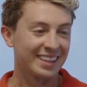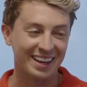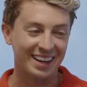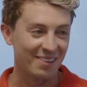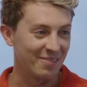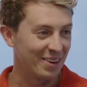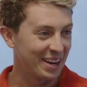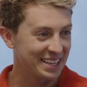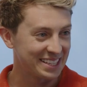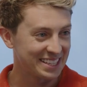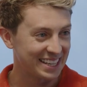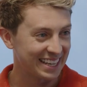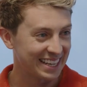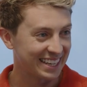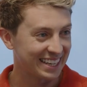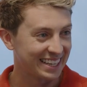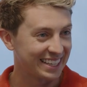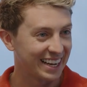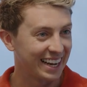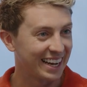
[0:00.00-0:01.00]
Amazing.
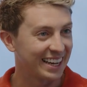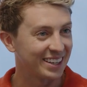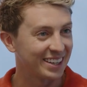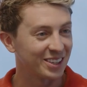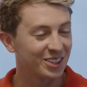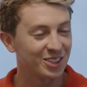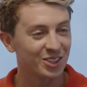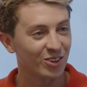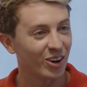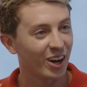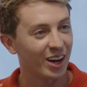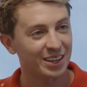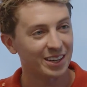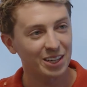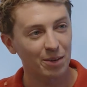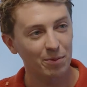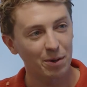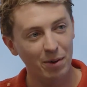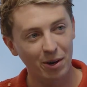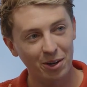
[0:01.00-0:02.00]
And Sharan, tell
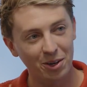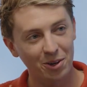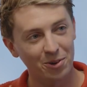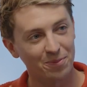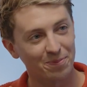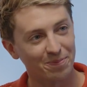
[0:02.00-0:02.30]
me about you.